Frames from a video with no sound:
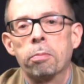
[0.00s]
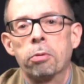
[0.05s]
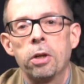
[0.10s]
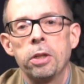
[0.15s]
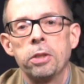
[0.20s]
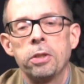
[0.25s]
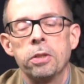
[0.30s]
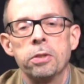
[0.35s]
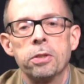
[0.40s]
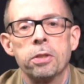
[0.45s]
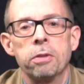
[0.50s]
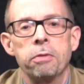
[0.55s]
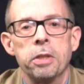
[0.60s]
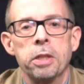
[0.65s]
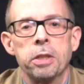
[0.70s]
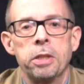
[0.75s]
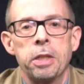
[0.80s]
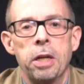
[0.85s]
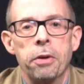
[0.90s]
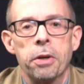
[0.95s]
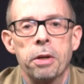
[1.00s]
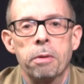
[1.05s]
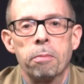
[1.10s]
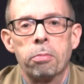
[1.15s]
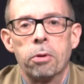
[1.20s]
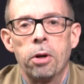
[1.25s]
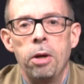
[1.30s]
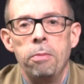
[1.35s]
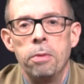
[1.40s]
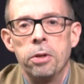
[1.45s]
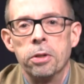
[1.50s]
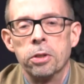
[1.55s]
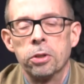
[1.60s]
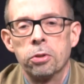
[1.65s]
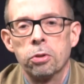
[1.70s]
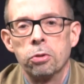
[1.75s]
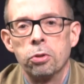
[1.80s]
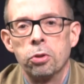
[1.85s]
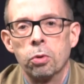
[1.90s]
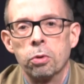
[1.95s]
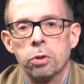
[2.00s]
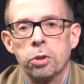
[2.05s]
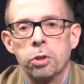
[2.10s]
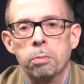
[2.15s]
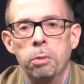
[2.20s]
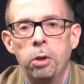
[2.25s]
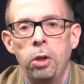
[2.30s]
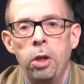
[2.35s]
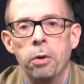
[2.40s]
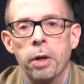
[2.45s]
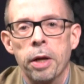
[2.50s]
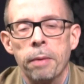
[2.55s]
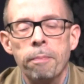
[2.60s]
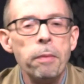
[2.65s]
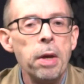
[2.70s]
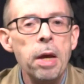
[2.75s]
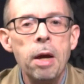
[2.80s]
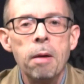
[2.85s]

presence of the Italian Prime Minister Giorgia Meloni.